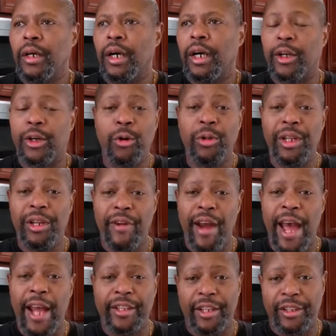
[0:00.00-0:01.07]
cooling
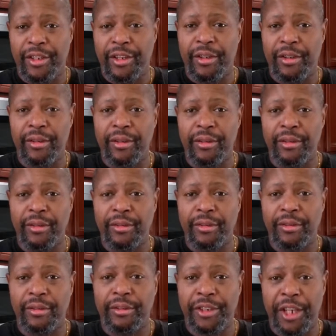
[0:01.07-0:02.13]
rack that the
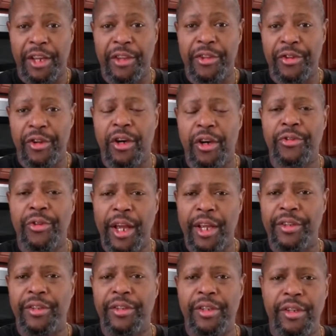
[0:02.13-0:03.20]
chicken's on so I
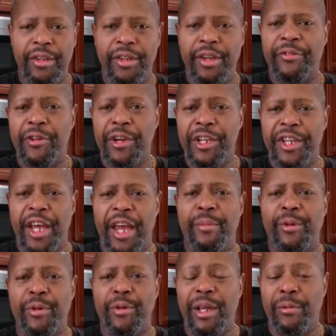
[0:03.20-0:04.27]
can differentiate
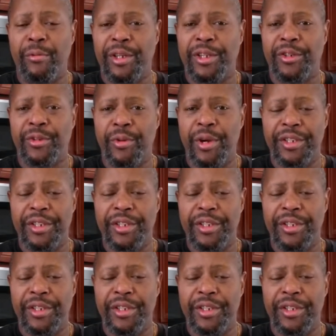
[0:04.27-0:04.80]
between which is which.